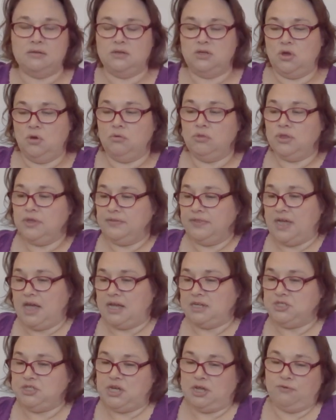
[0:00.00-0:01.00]
go look at the
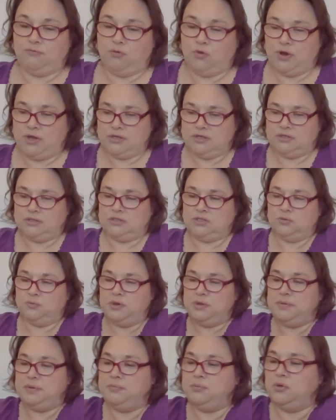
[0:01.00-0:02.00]
hashtag for it because so
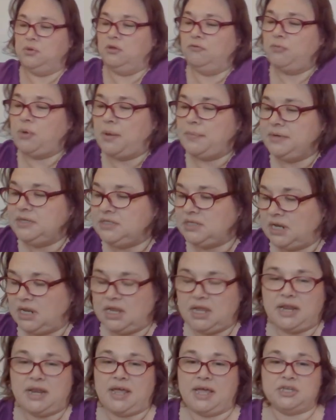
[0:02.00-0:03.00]
many people have probably done
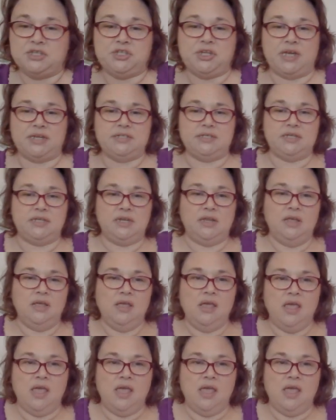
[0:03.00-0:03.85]
it and hashtagged it.